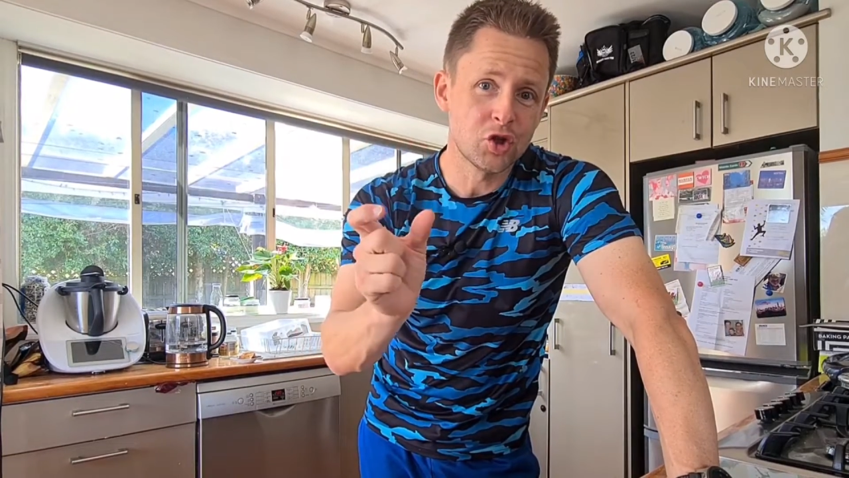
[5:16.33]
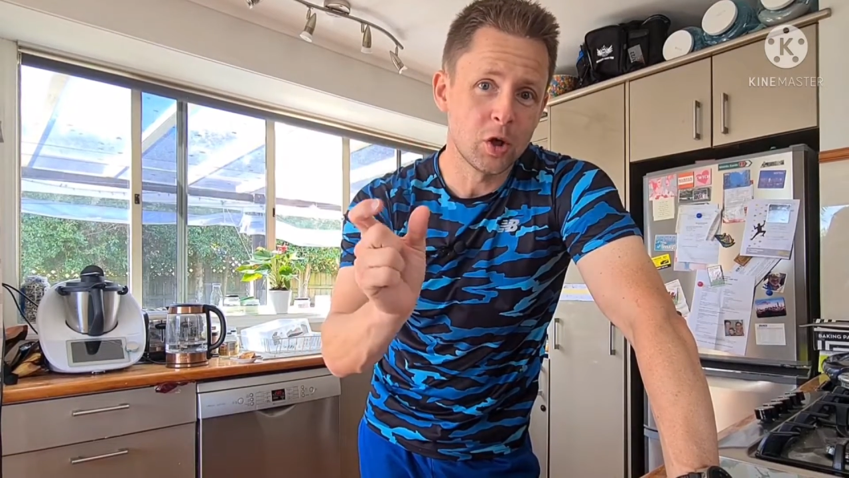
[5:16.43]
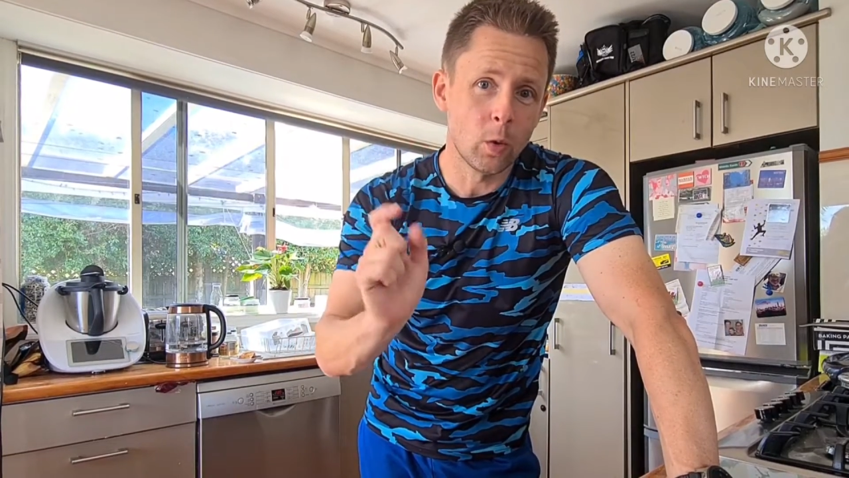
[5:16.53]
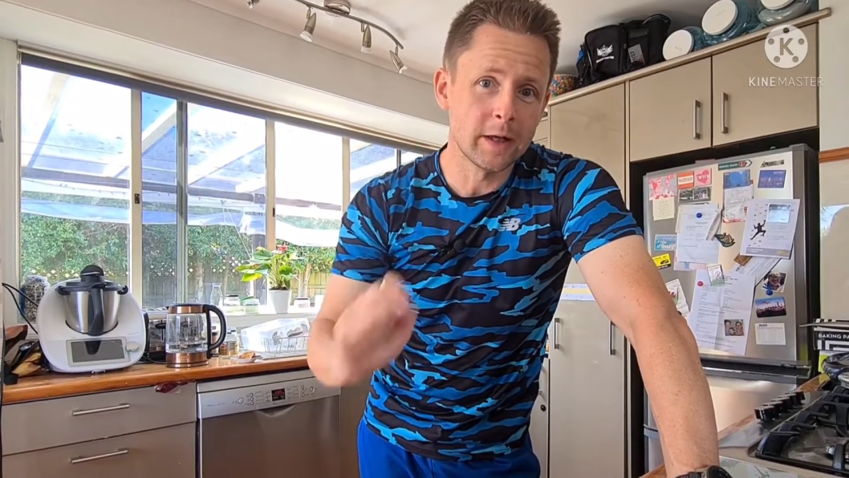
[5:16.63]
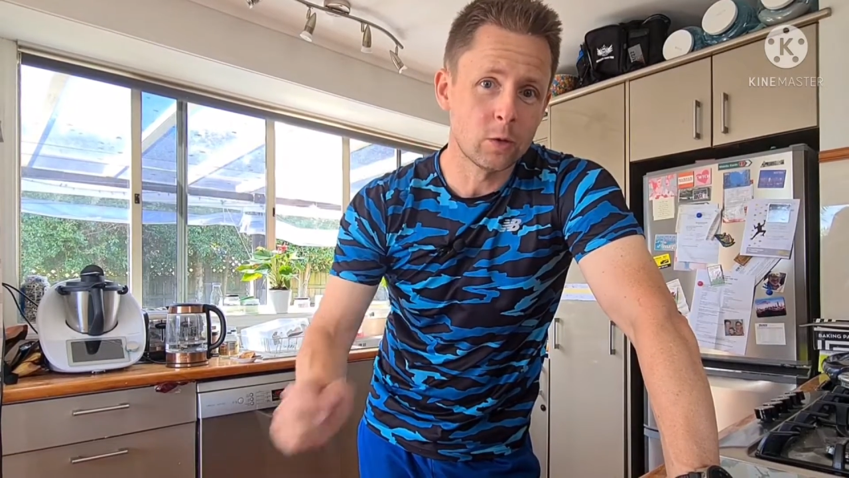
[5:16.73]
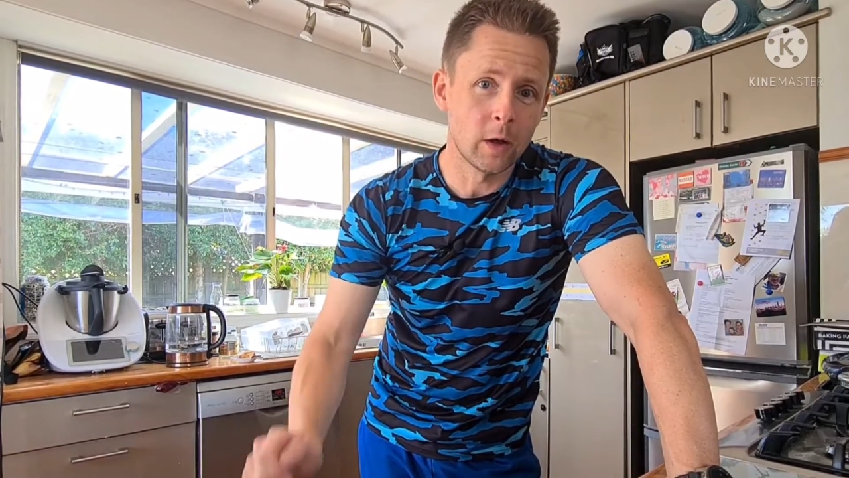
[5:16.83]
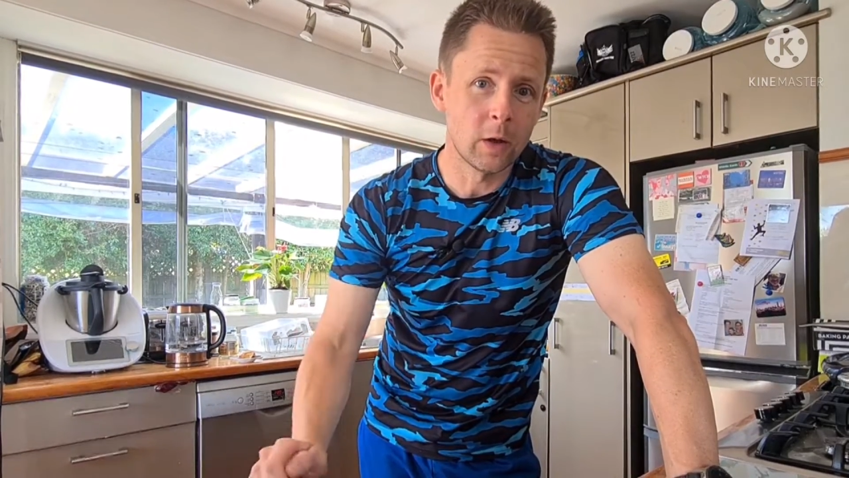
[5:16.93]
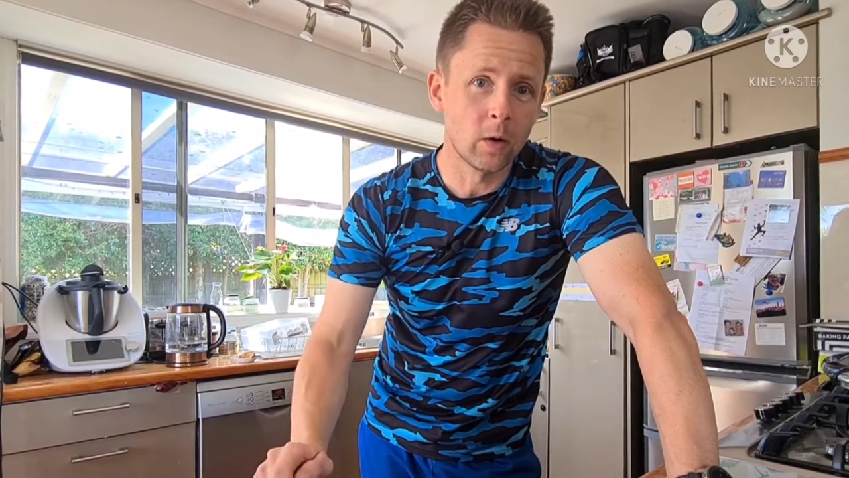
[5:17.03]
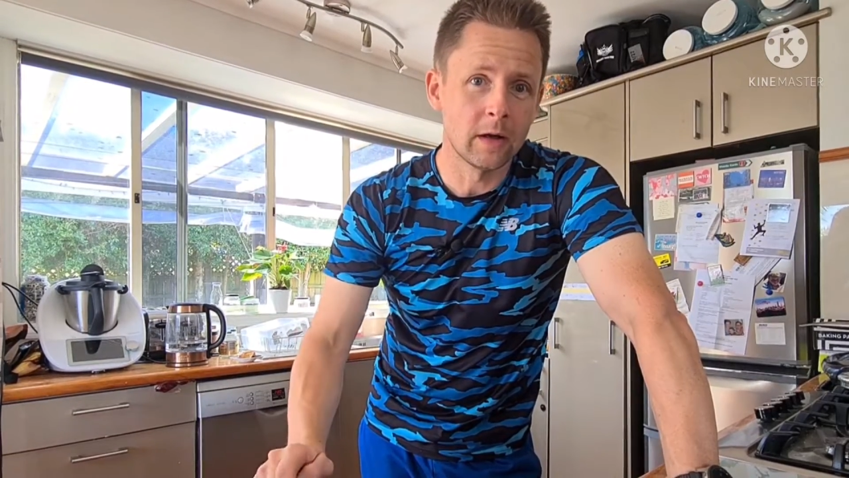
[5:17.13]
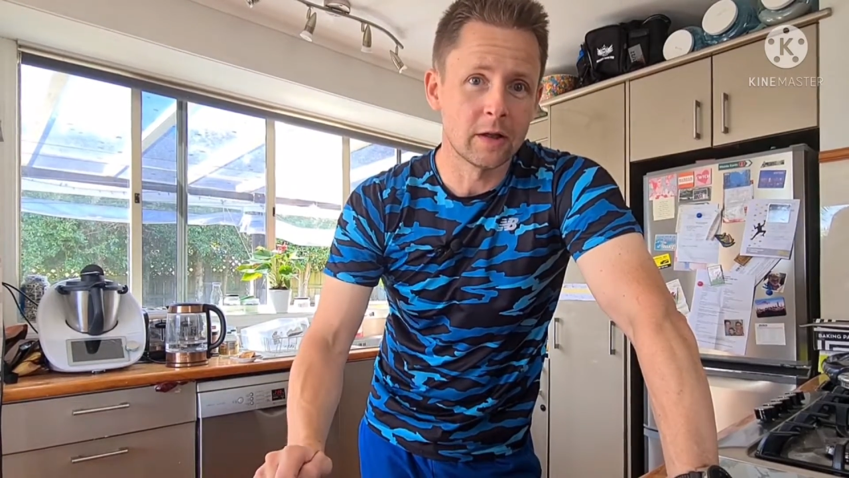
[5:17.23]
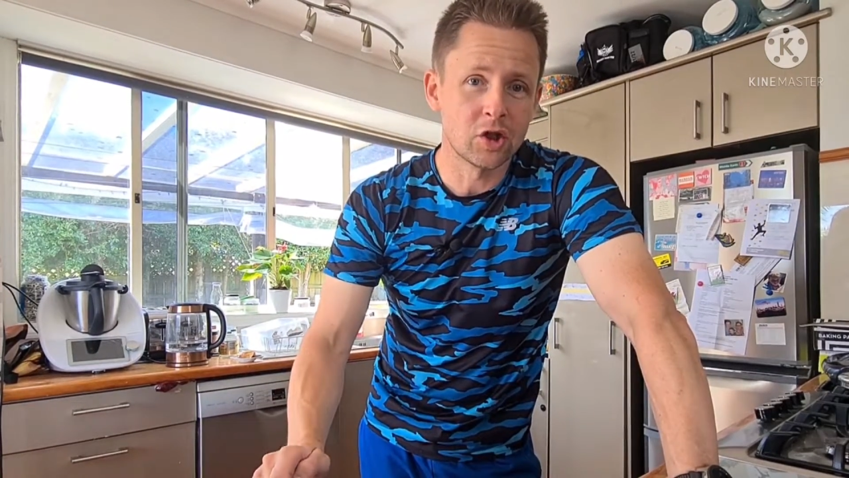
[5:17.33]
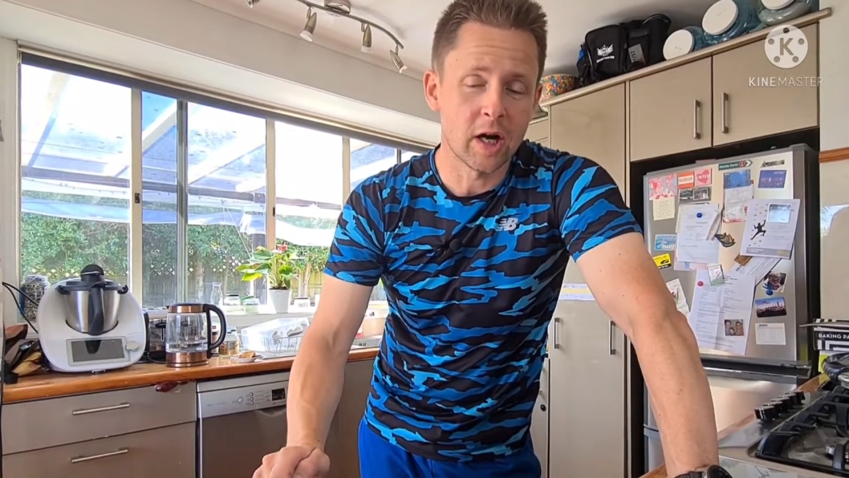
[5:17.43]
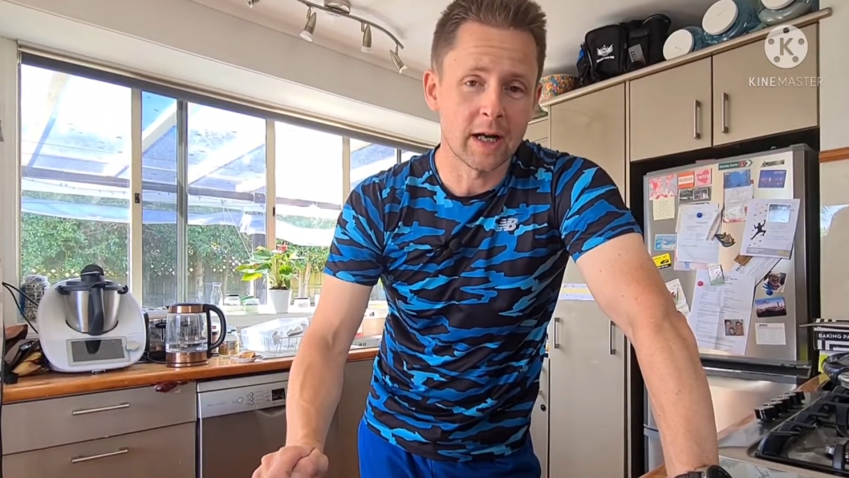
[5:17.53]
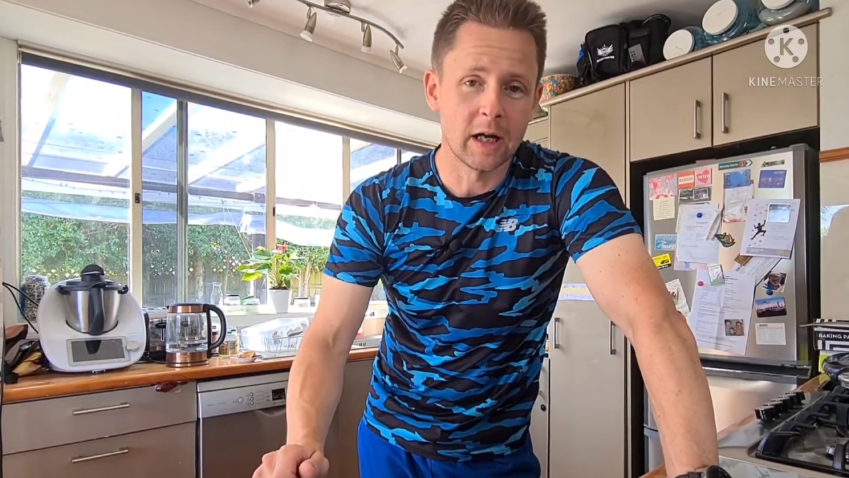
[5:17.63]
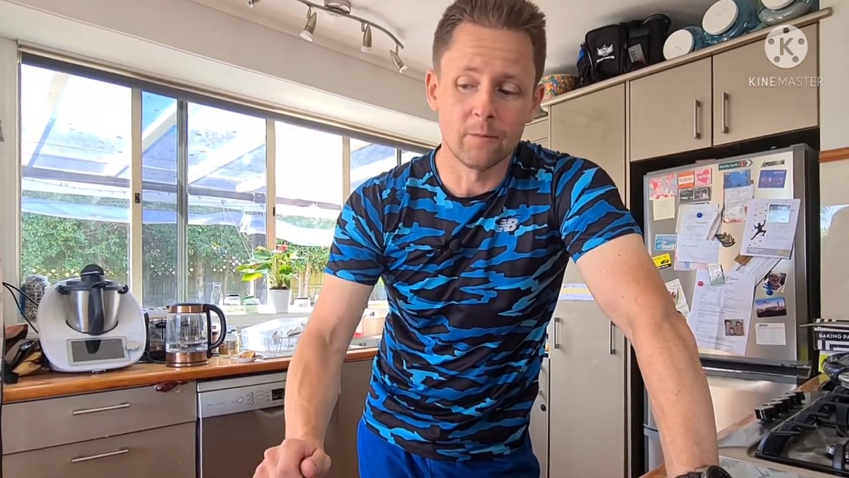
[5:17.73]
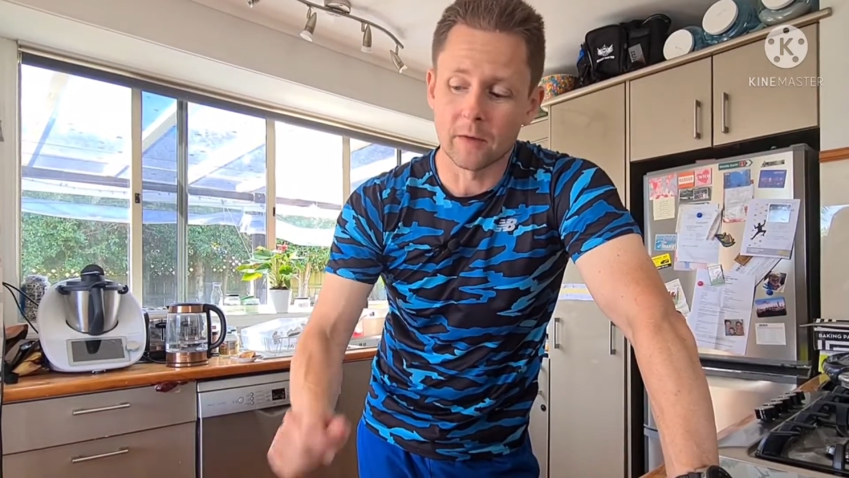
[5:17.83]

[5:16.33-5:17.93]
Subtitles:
GY21 in the checkout,